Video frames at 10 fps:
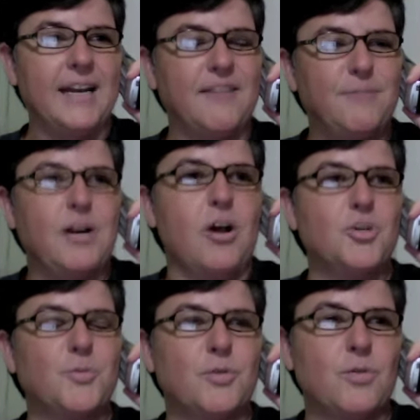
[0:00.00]
And I've been an
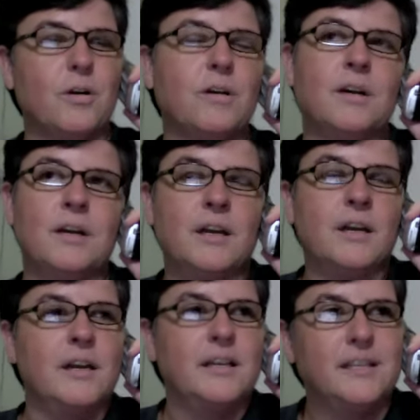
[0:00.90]
entrepreneur
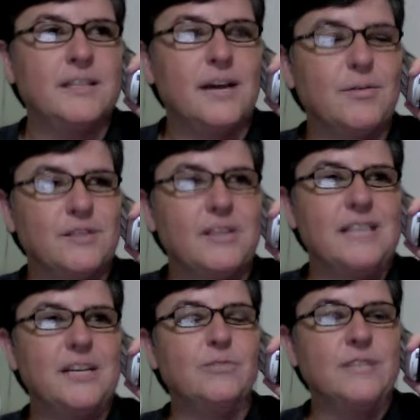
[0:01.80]
since I was in the
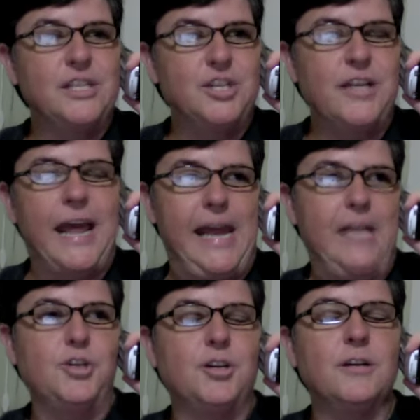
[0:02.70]
single digit
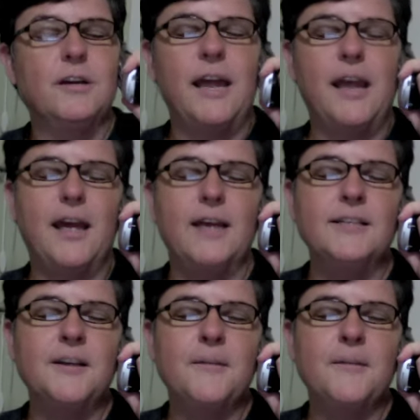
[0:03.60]
age. And